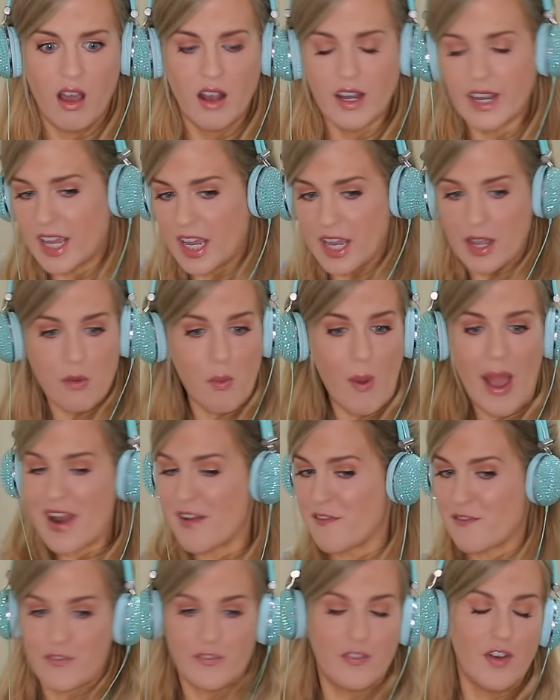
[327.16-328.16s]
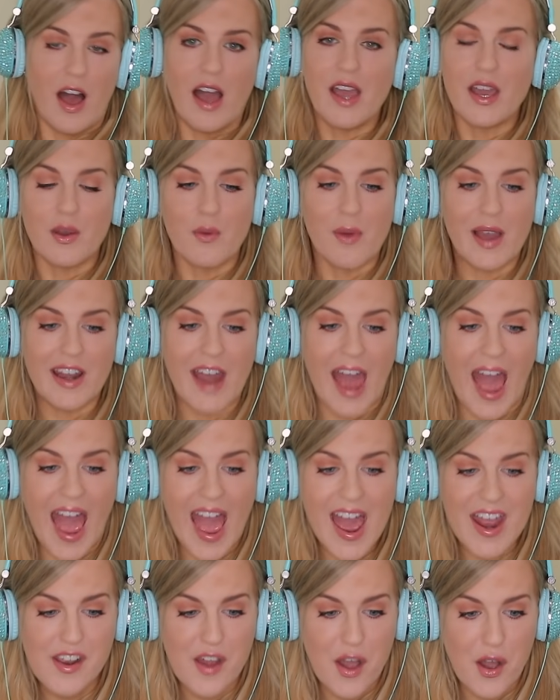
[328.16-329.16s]
Like he went, he
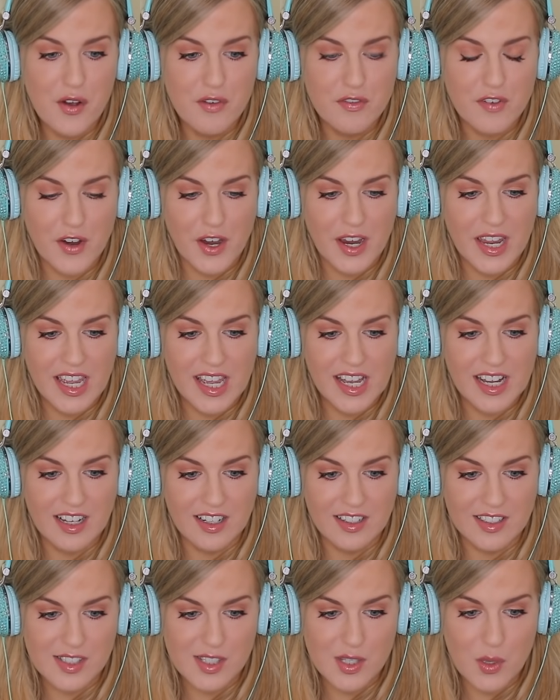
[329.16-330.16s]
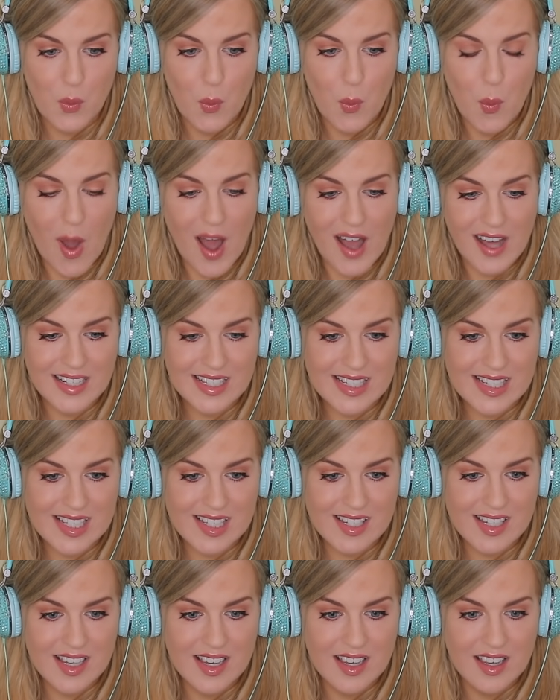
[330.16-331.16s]
went head over heels.
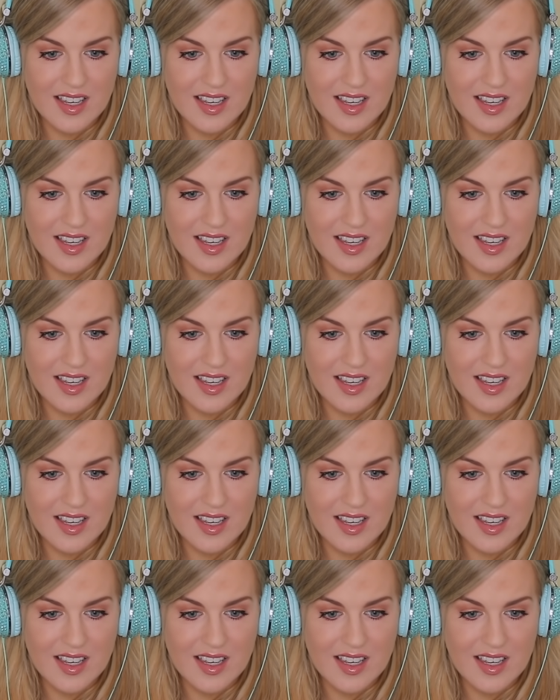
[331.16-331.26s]
What?